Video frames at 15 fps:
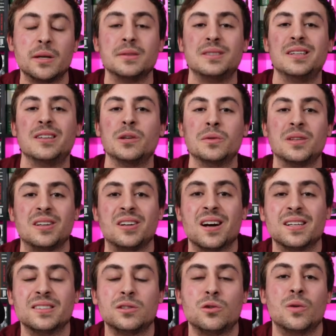They were dealing with the
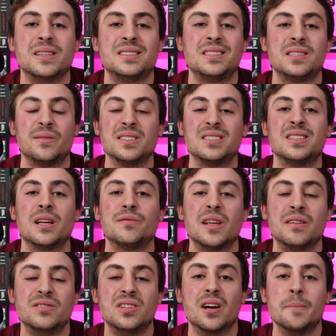consequences of the stuff
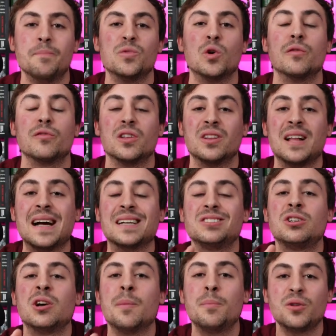they've done over the
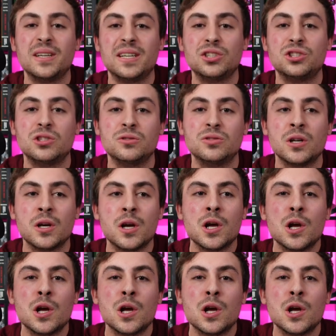last couple issues.